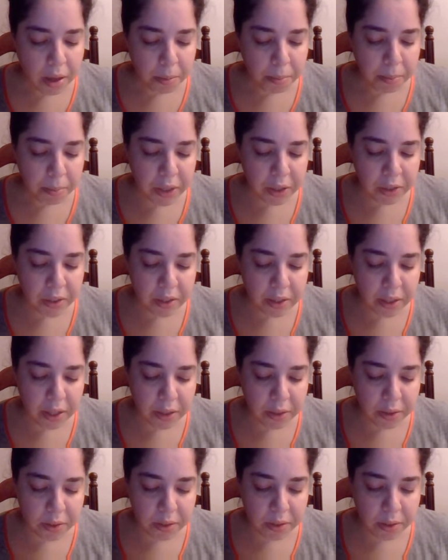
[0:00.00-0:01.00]
Male
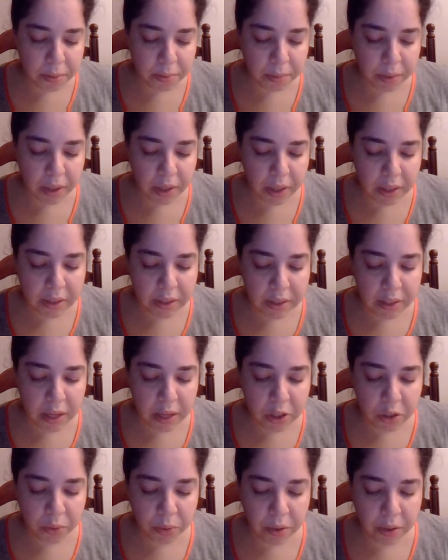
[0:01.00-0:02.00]
sadism in
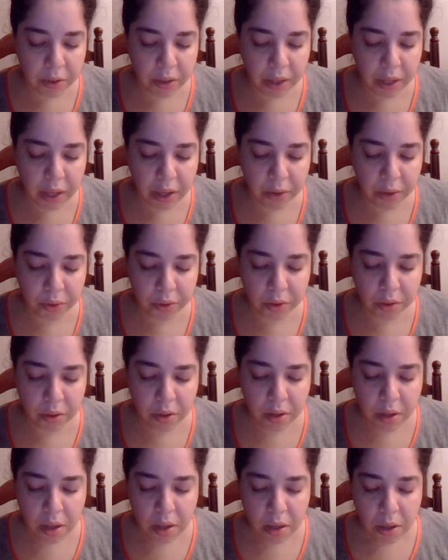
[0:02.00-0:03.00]
sexual encounter
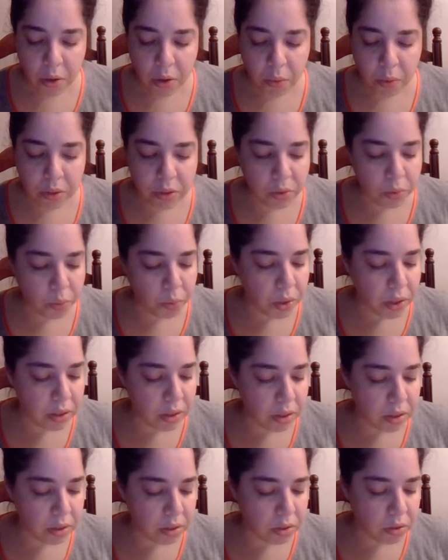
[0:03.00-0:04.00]
was
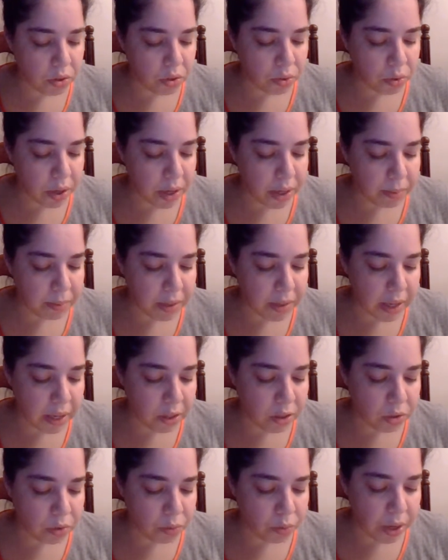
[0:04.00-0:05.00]
once described
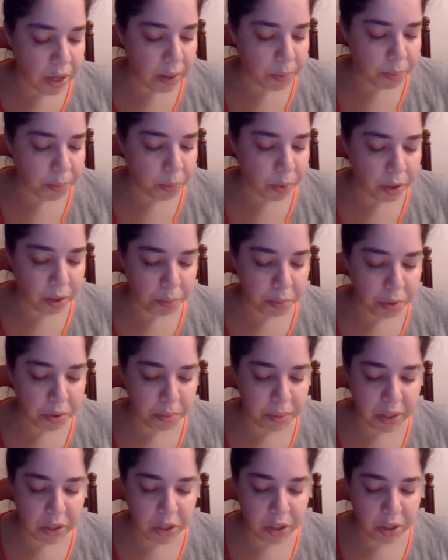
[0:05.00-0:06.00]
as rape with
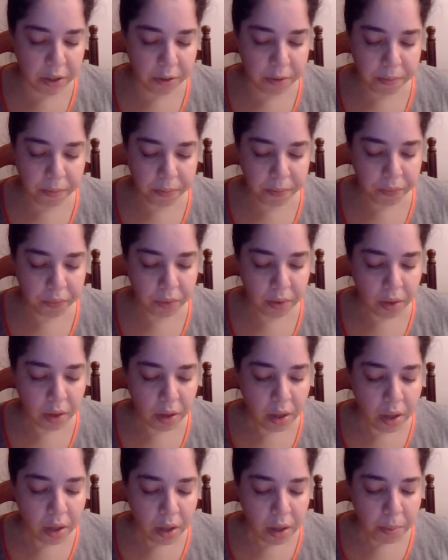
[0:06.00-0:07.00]
permission.
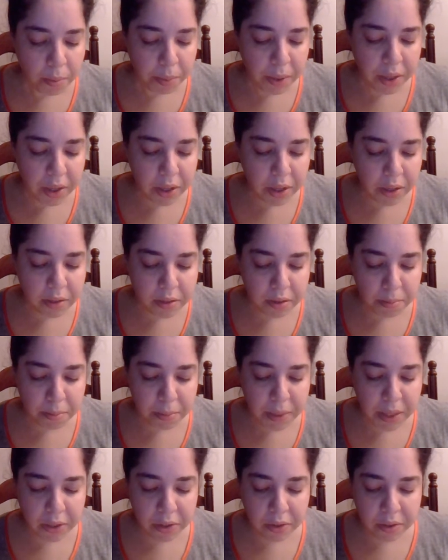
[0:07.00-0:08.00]
Because the
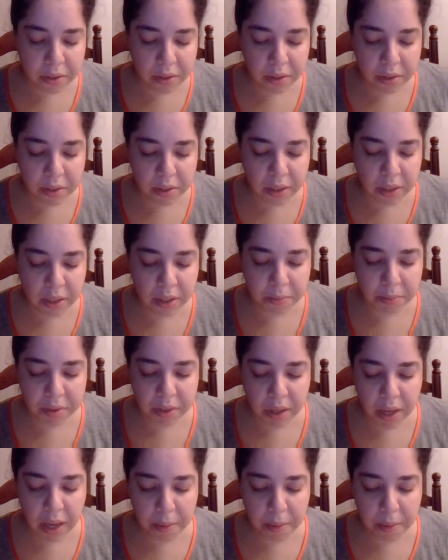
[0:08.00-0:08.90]
male seems